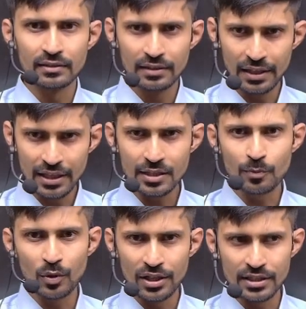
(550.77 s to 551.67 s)

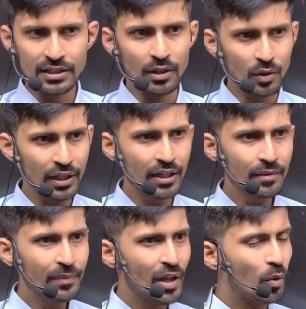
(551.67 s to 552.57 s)
Exponential. Okay, na?
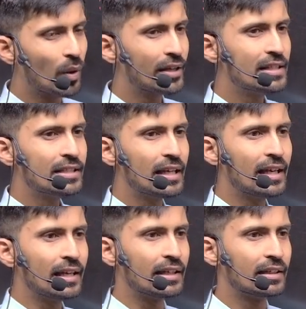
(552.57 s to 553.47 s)
What is a?